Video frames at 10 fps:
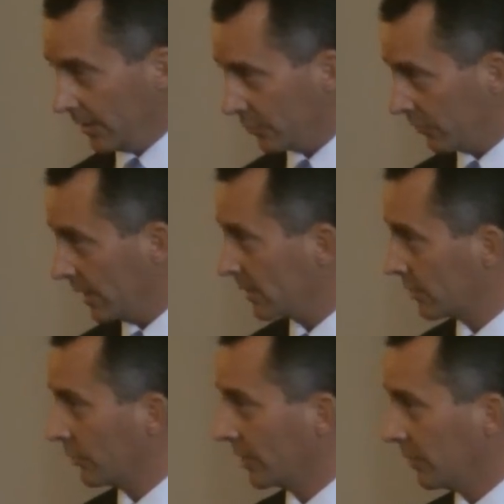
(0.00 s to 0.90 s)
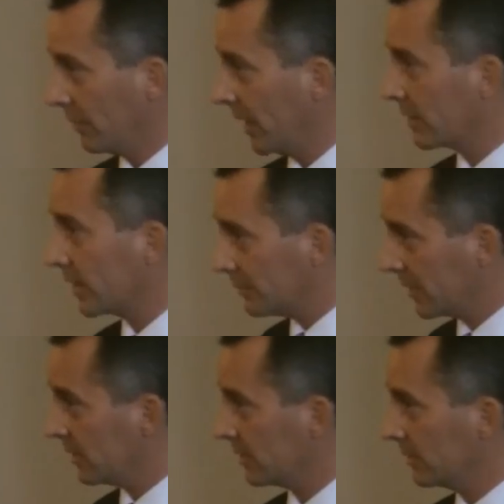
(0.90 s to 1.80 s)
This race is going to be about
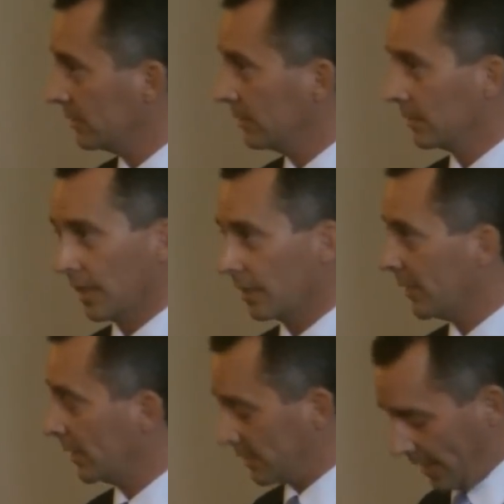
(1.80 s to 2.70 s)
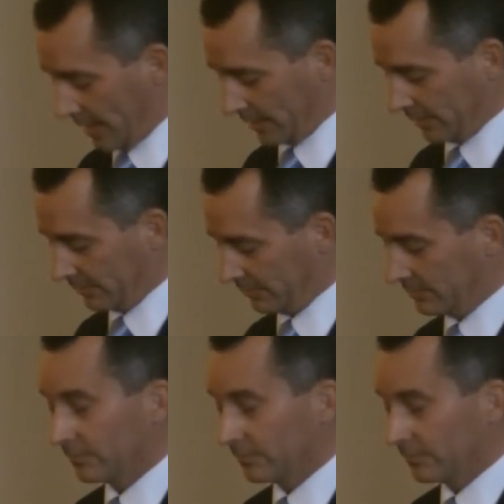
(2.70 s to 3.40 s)
substance, not about attacks.